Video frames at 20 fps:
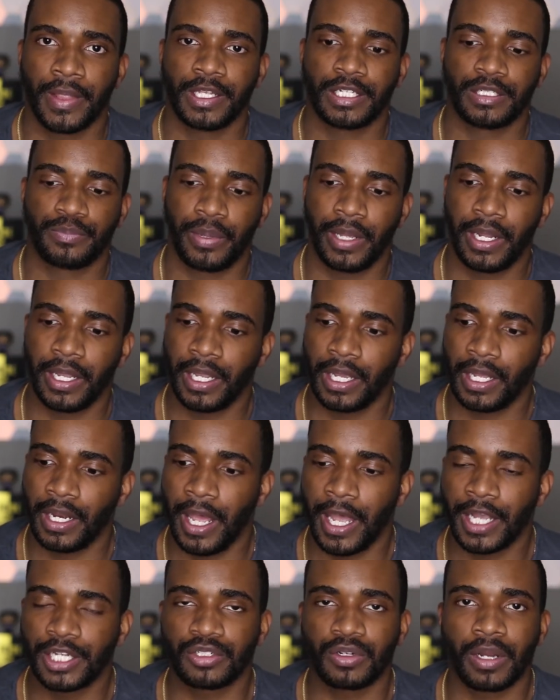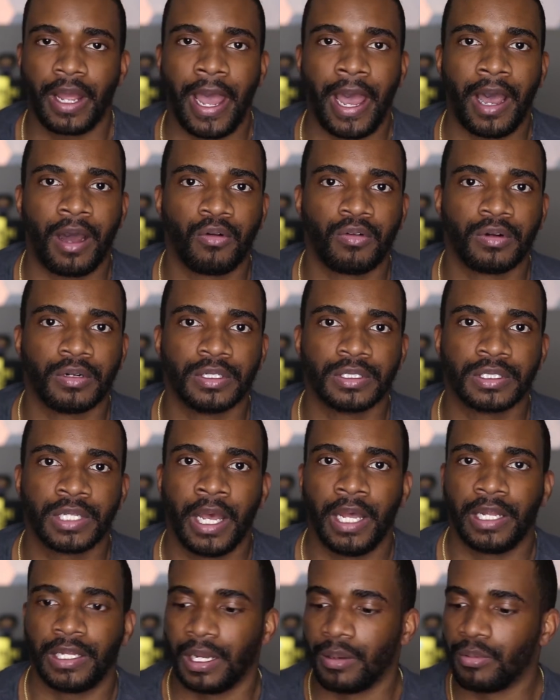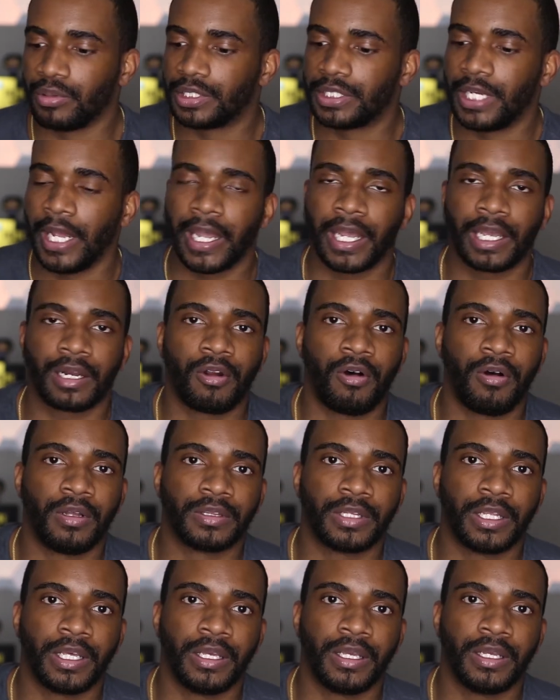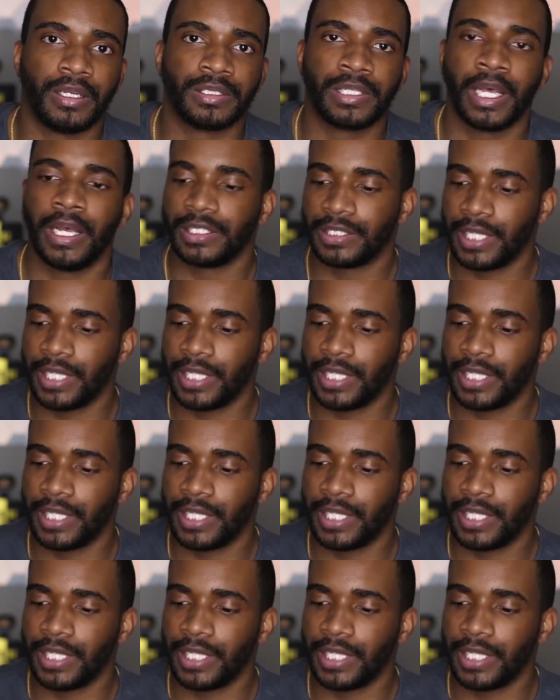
spending in extra hours, double checking on things,